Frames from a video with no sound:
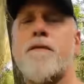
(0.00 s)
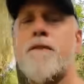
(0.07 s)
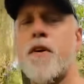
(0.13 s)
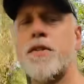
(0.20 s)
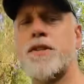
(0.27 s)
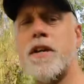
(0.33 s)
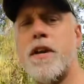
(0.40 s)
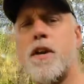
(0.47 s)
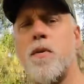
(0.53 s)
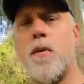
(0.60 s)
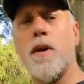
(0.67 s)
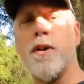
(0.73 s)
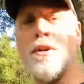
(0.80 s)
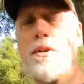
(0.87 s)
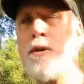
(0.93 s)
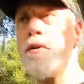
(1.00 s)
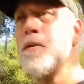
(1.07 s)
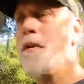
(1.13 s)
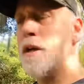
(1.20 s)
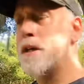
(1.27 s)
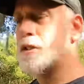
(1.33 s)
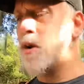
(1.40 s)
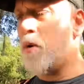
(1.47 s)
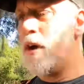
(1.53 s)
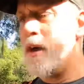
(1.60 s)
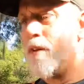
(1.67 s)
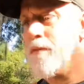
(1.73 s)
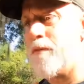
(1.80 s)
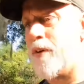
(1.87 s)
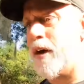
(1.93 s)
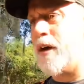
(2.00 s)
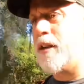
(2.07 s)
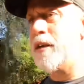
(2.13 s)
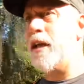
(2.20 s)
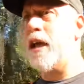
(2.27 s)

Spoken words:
First thing you want to do is go ahead and find